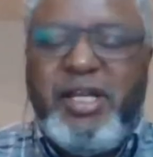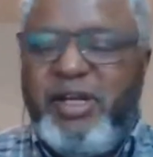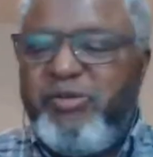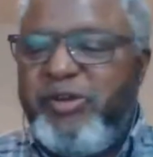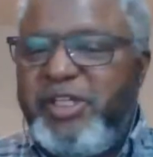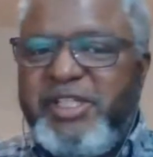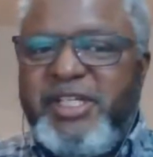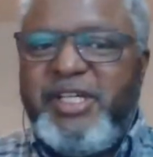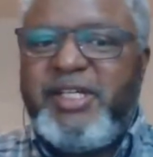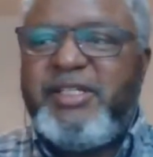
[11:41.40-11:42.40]

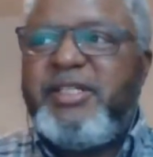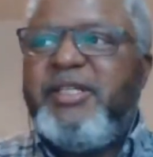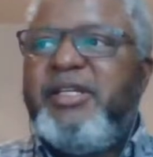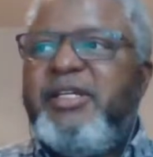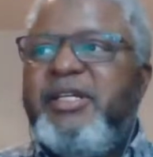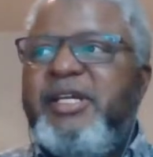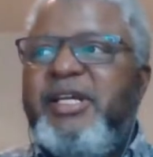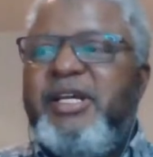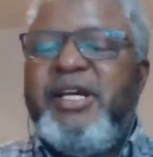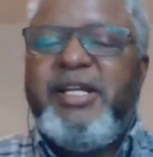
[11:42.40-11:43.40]
Linguistics,
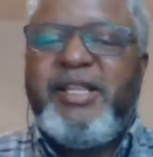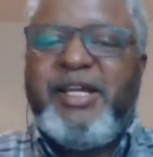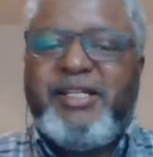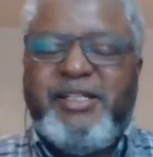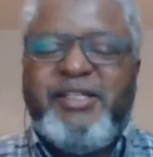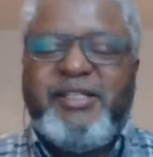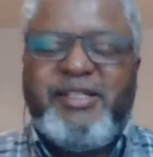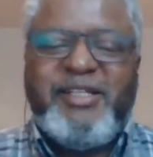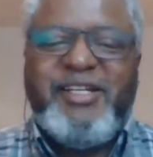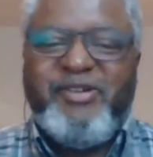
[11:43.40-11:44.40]
that
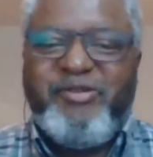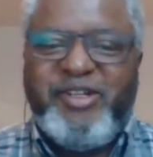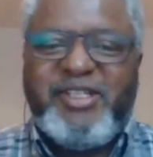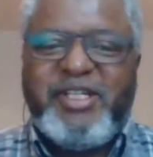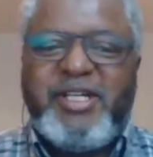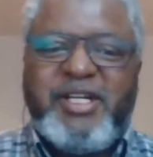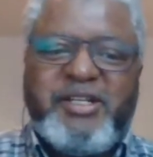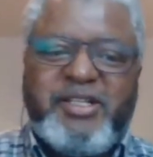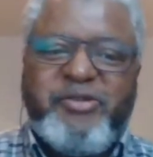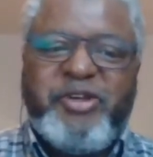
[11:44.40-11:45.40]
is, linguistic
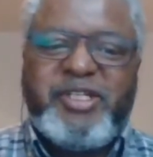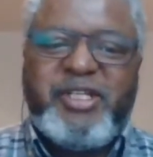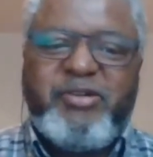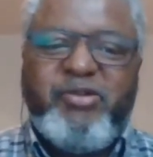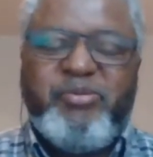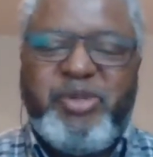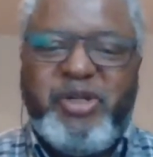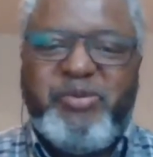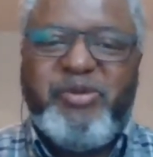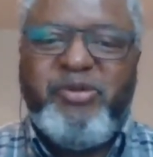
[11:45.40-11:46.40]
characteristic of
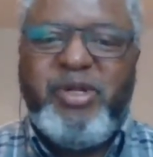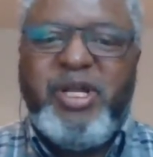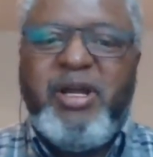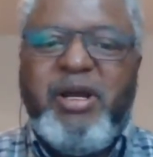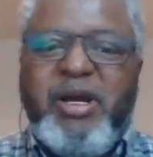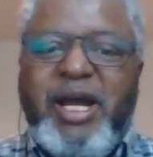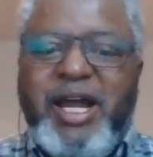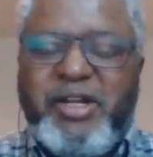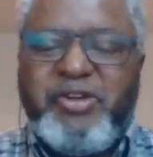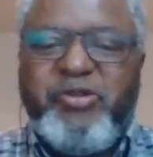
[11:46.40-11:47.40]
people
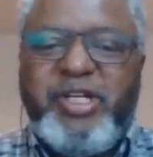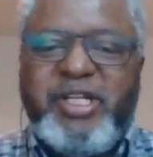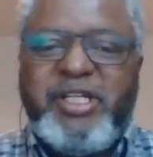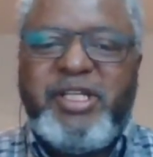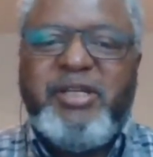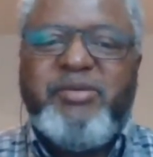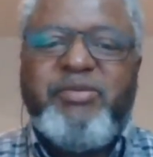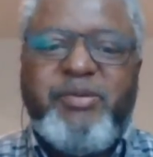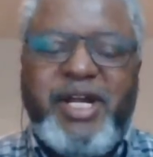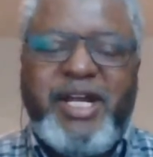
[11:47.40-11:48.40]
actually give
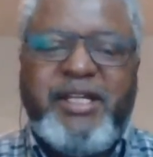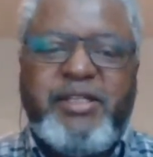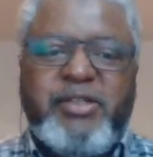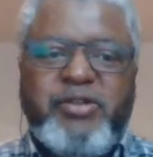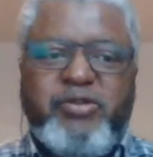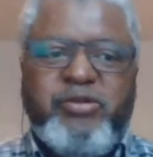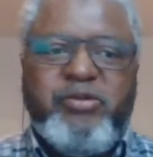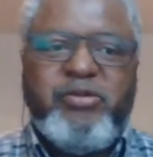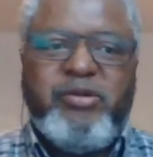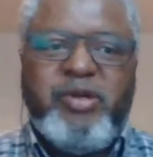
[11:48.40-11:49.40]
rise
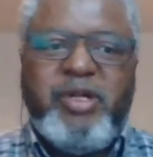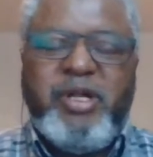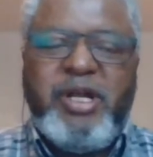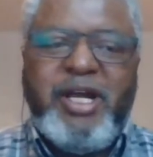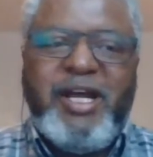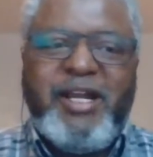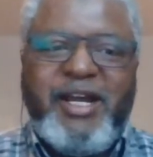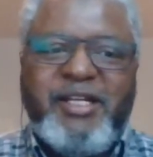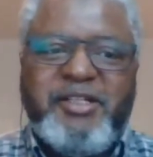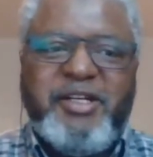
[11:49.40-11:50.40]
to an
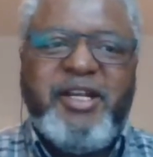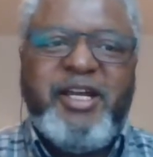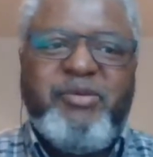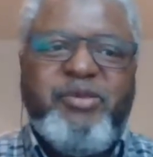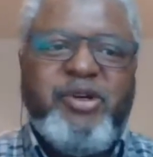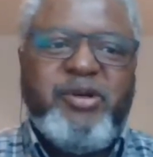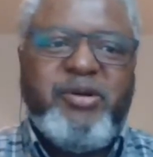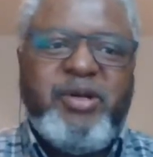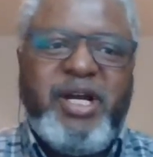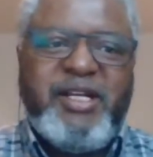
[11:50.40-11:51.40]

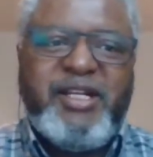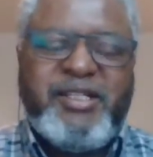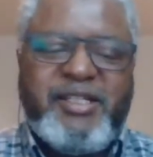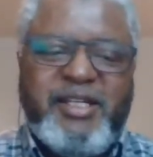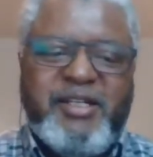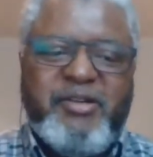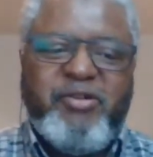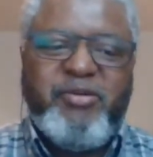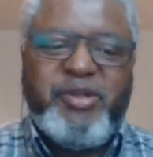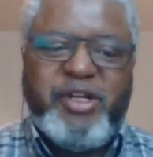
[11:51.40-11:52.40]
undeniable
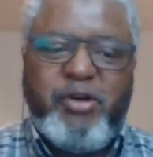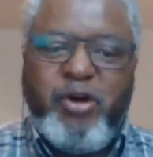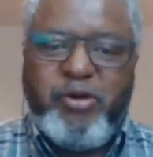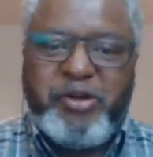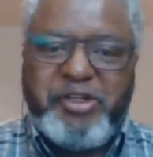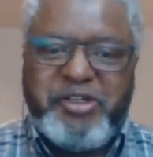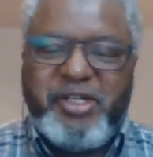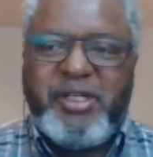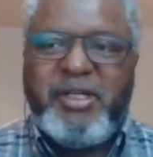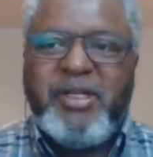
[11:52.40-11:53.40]
understanding of their origin.